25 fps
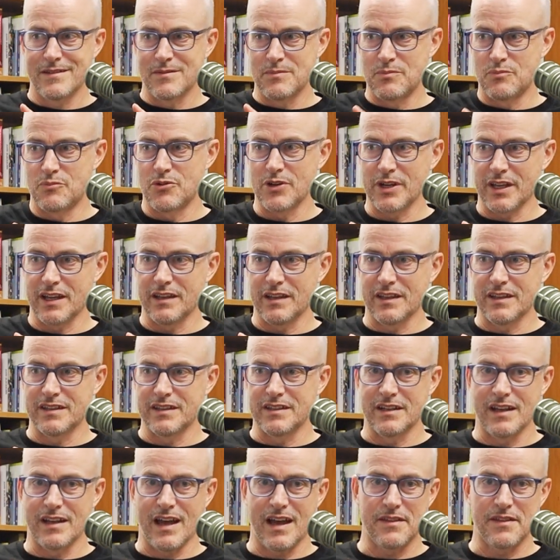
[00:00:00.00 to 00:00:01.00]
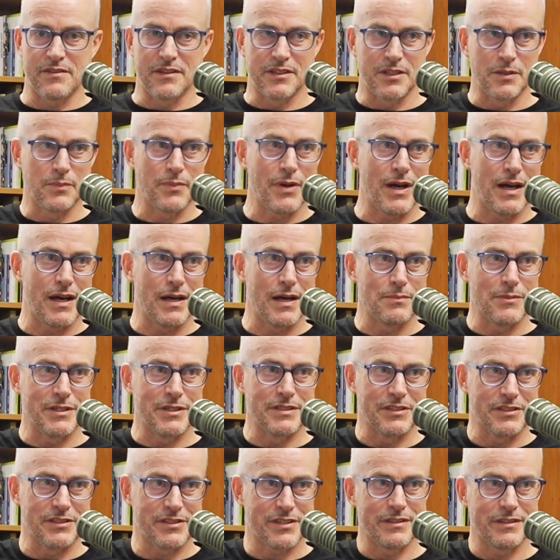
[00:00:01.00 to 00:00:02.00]
bringing in other
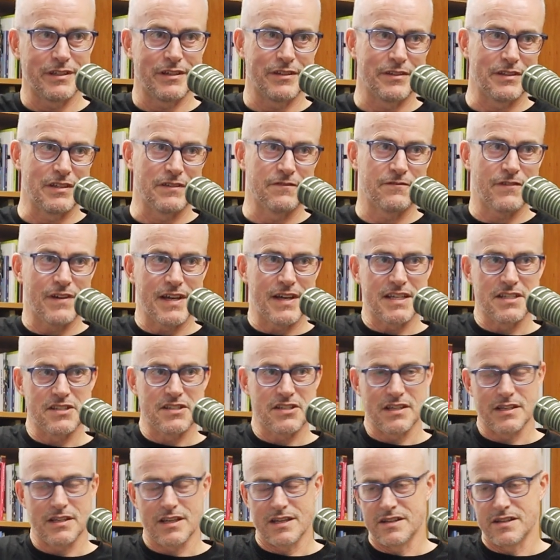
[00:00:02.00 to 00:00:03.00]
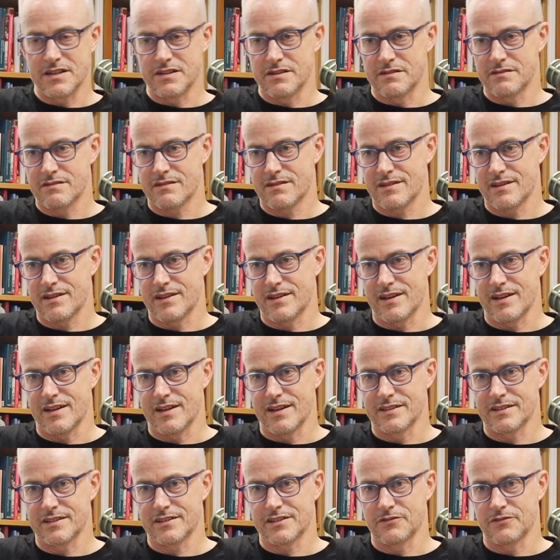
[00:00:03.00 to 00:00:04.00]
departments. They're phasing in
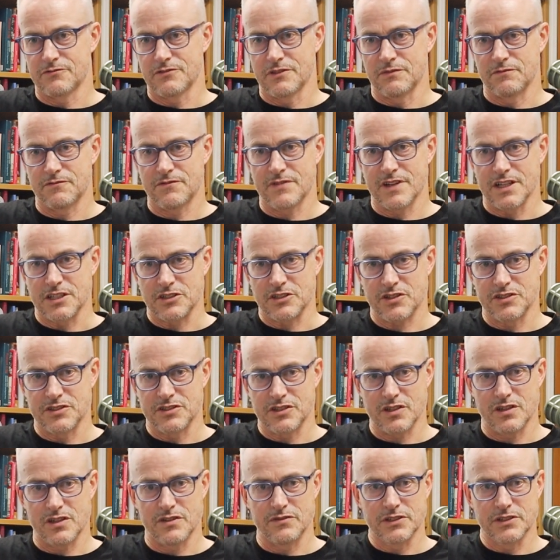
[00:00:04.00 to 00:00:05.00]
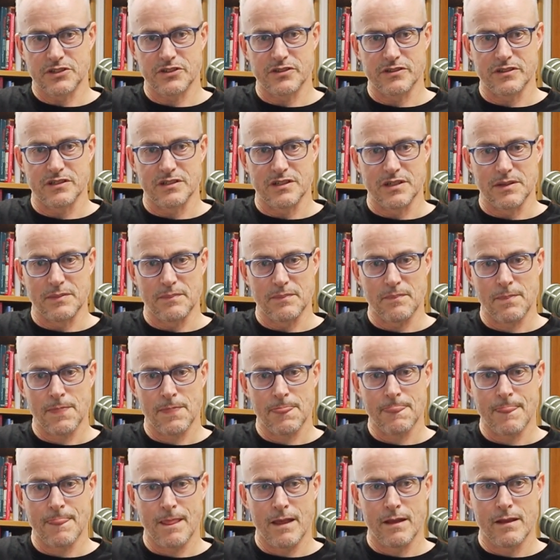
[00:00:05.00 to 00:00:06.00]
different functions over time.
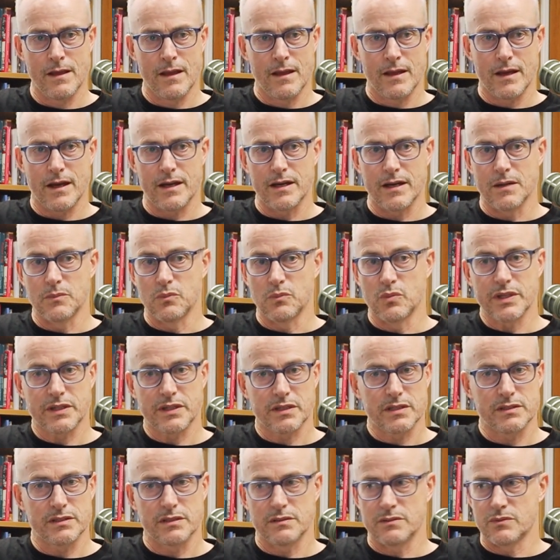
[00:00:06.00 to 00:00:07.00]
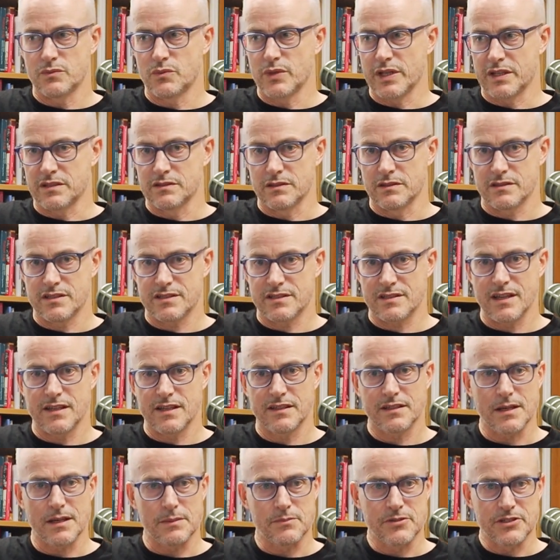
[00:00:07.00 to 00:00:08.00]
We can
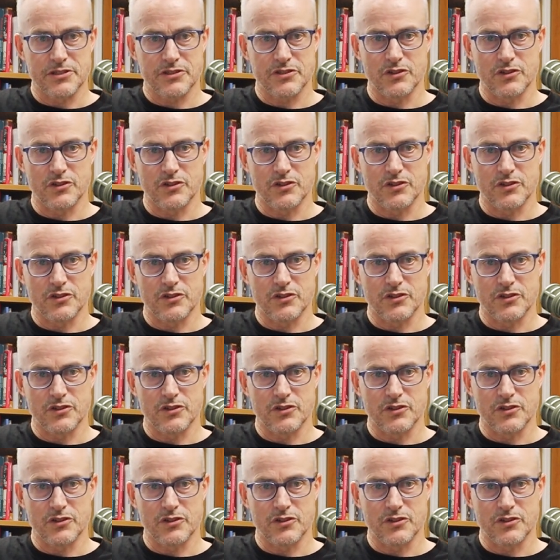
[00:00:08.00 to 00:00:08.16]
stand up the